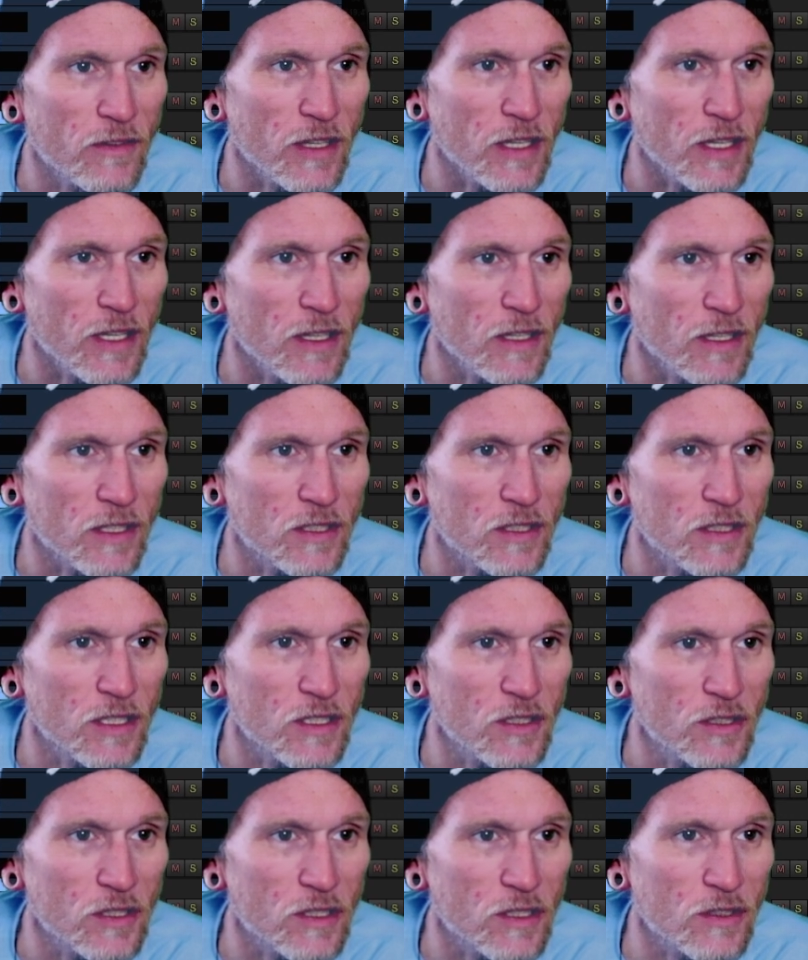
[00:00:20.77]
the
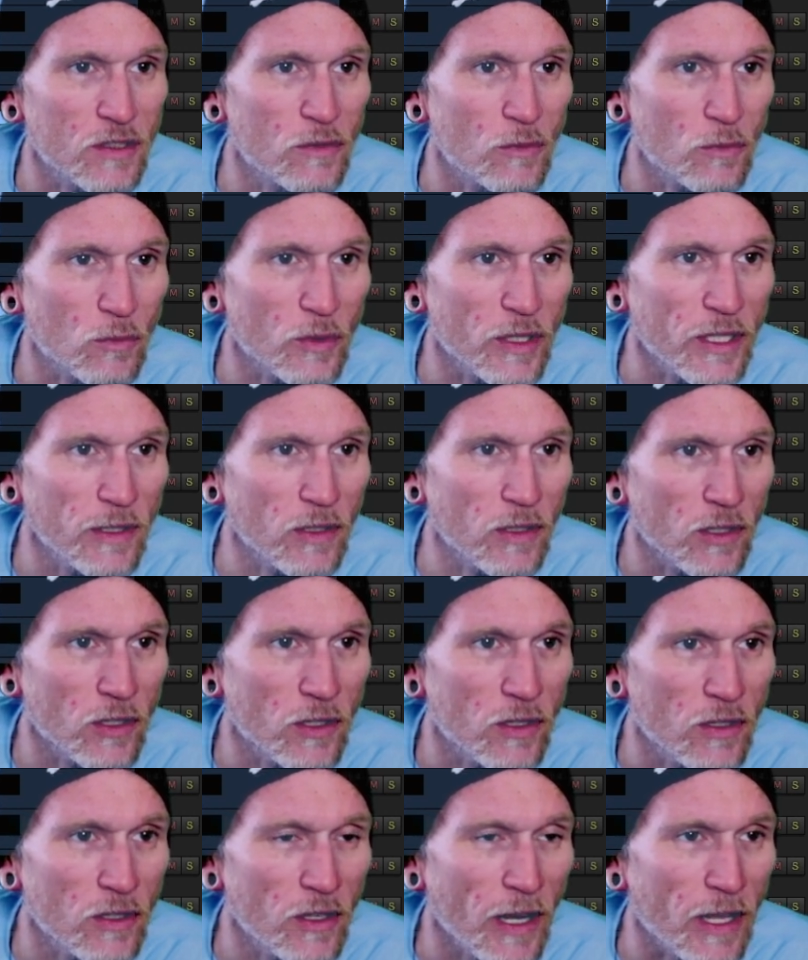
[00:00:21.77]
extension
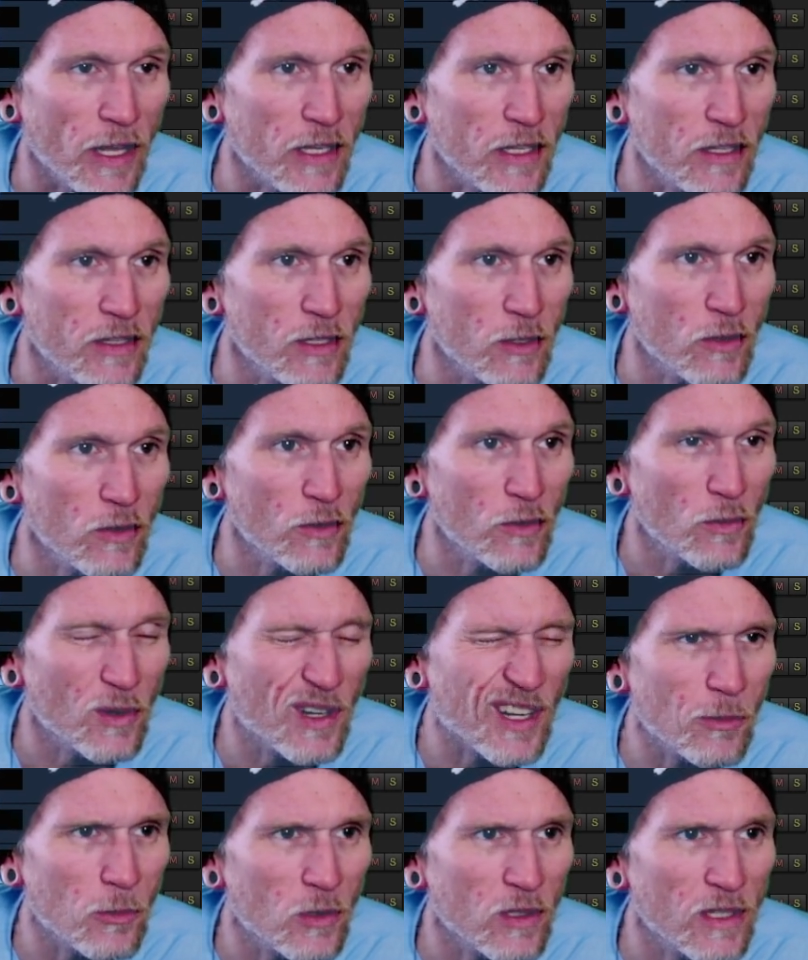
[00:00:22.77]
relearn and it didn't do what
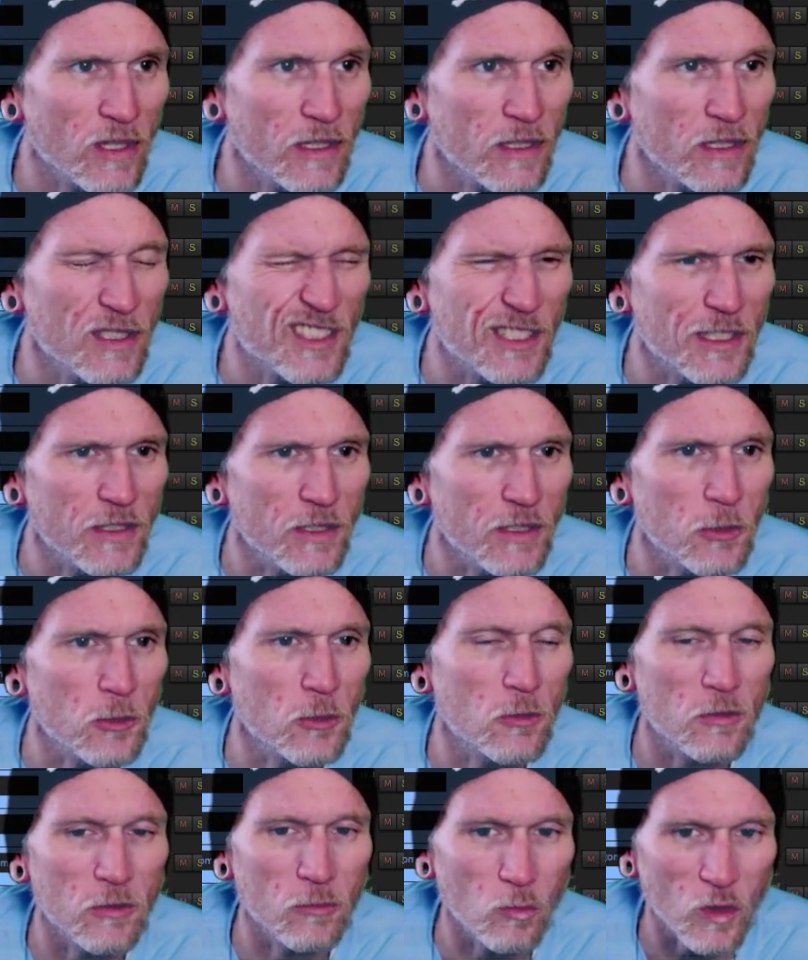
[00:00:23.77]
I wanted it to
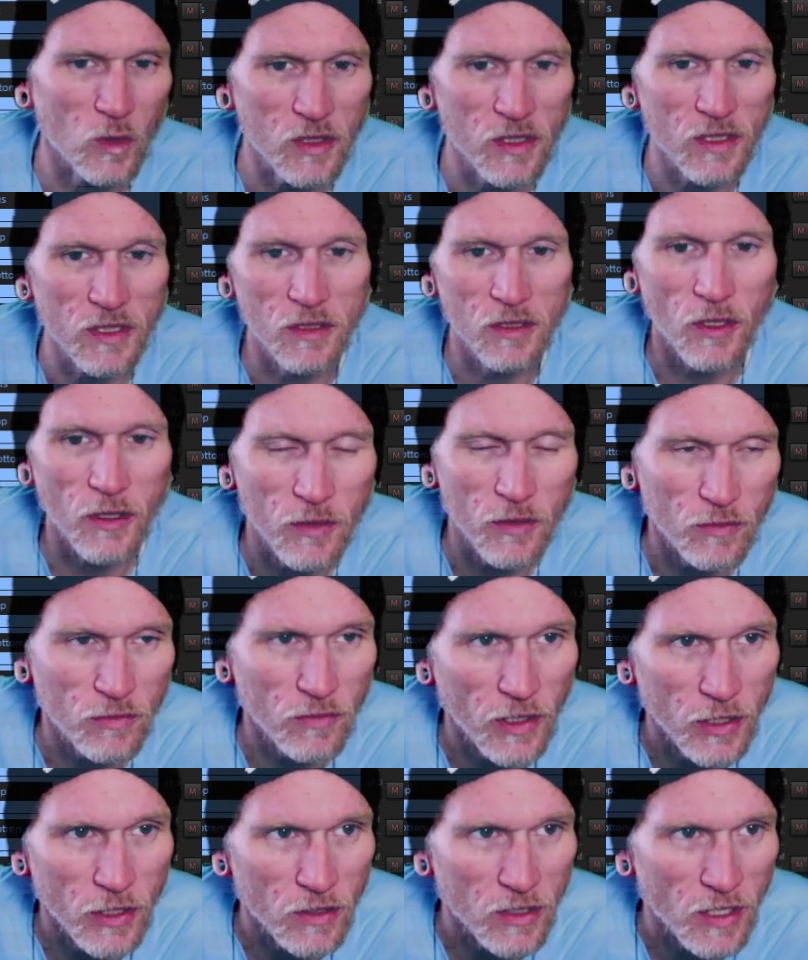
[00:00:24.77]
do. And once I started to
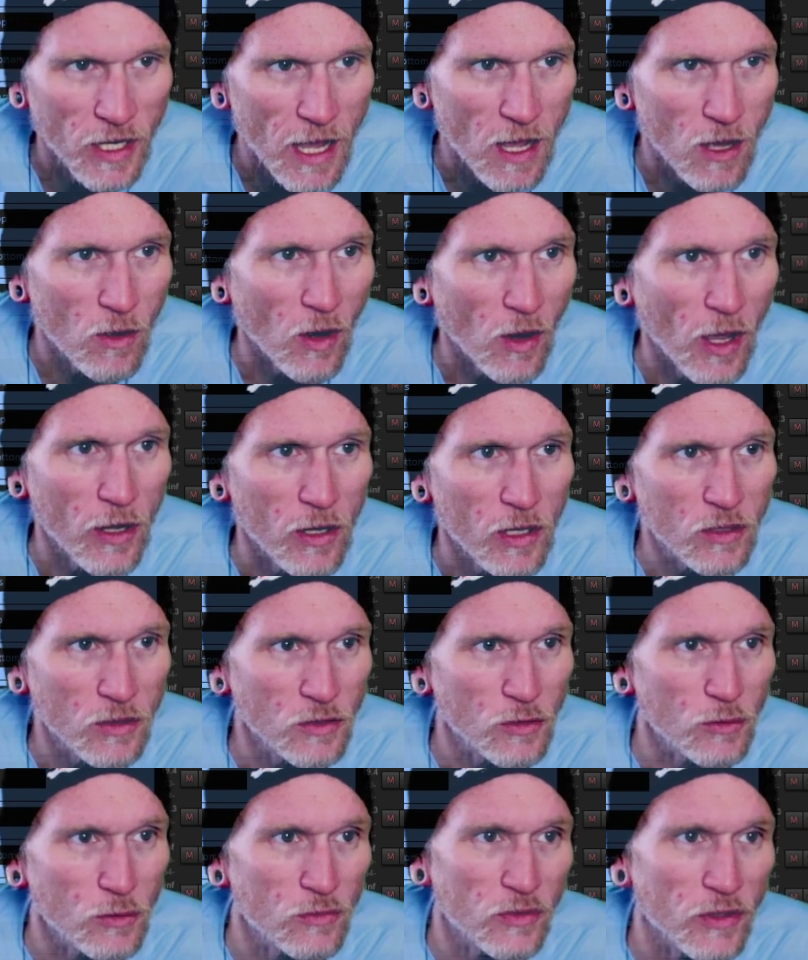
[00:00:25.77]
figure it out, I
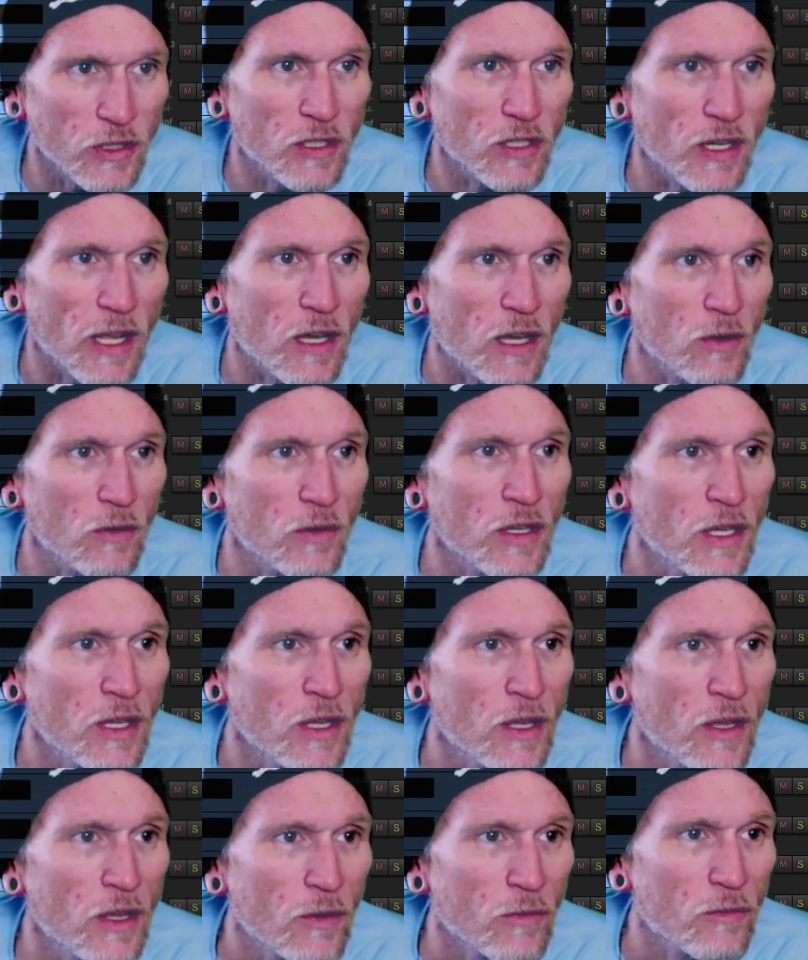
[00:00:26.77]
also figured out
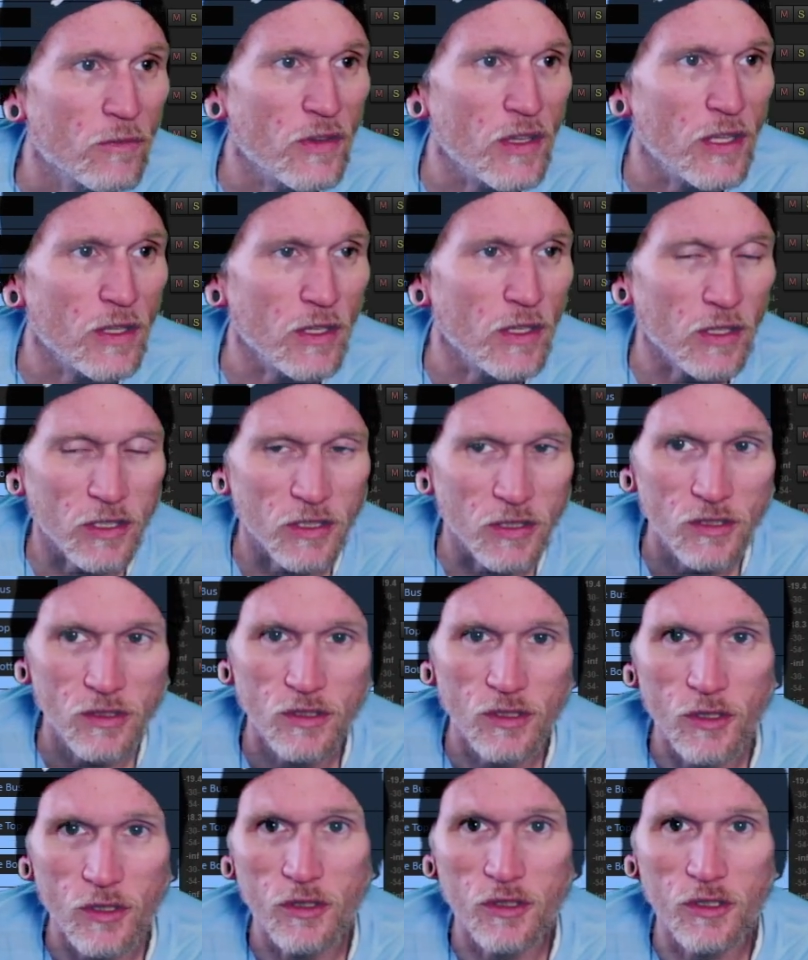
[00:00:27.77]
via a
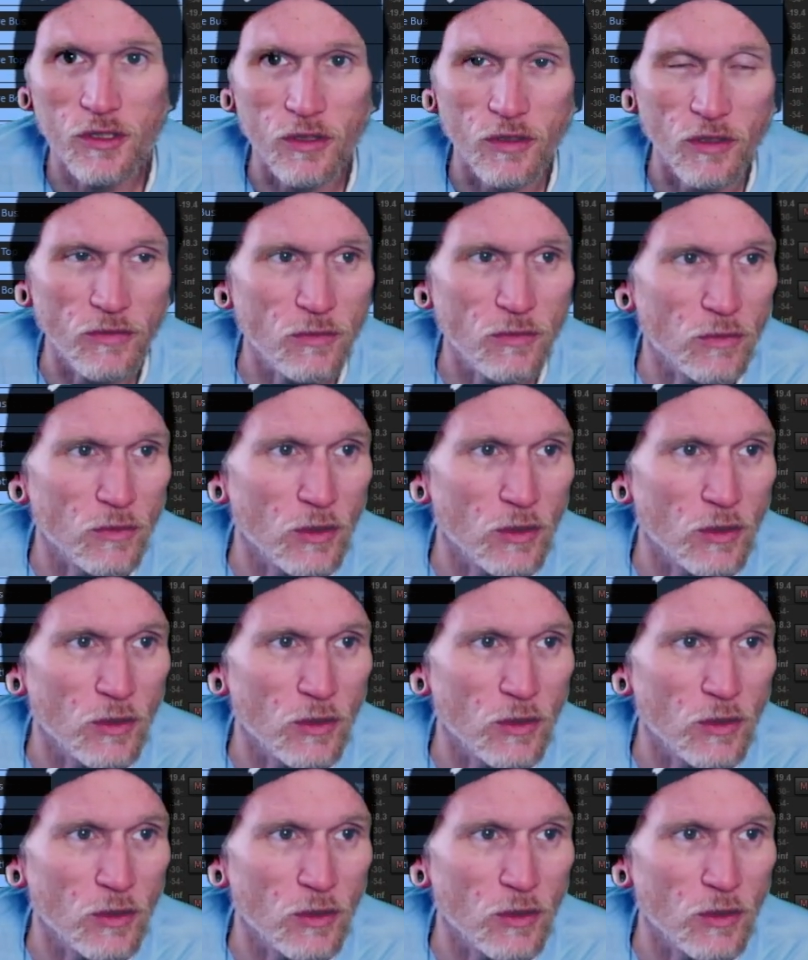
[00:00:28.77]
search of